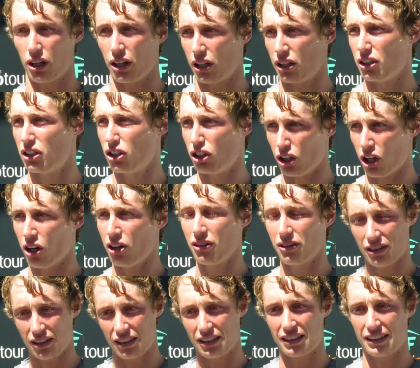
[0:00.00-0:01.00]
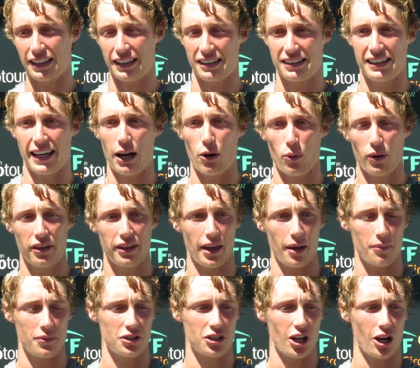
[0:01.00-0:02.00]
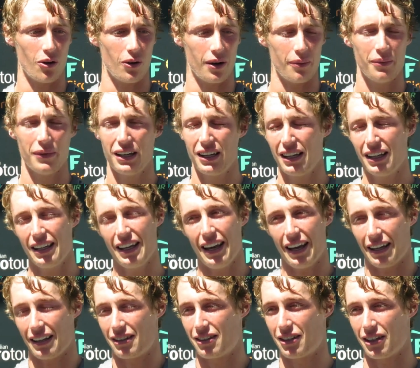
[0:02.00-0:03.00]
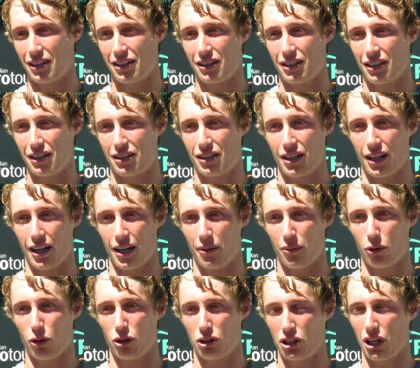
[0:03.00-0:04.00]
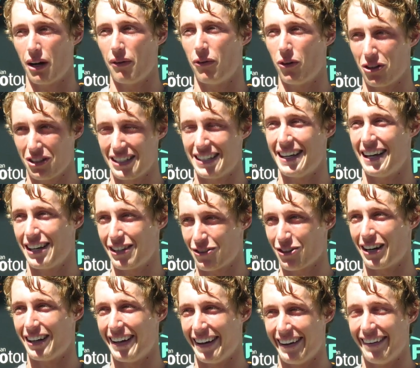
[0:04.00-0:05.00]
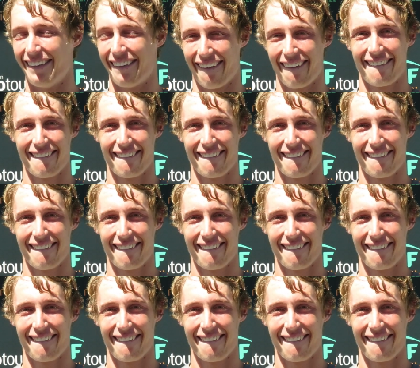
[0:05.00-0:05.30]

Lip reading: trying to, you know, stay with them. So it's a good time for Aussie tennis right now.